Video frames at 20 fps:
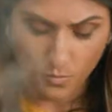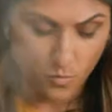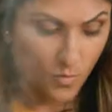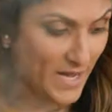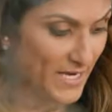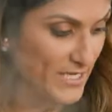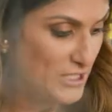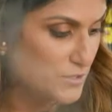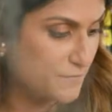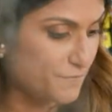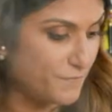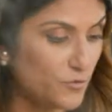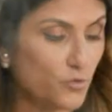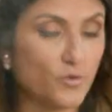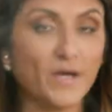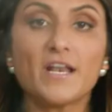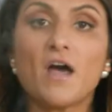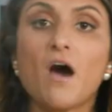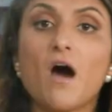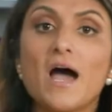
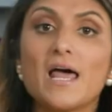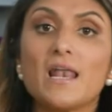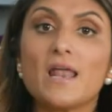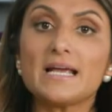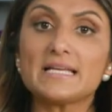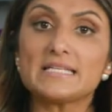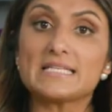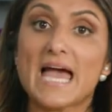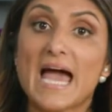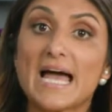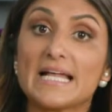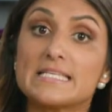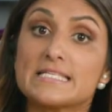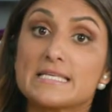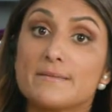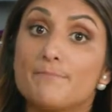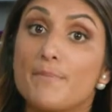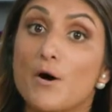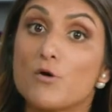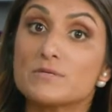Wonderful. And I like to add
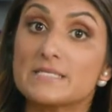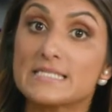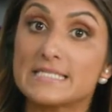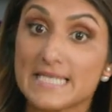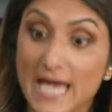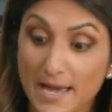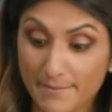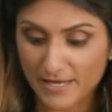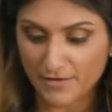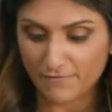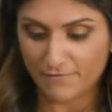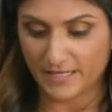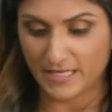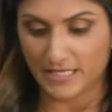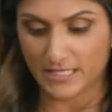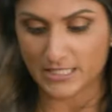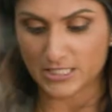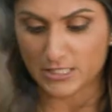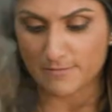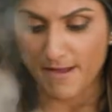some balsamic
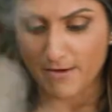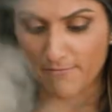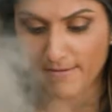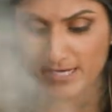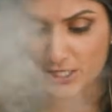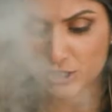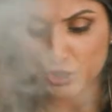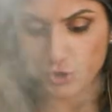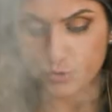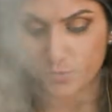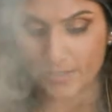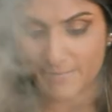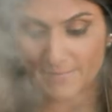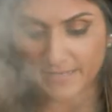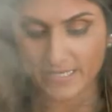vinegar to my ratatouille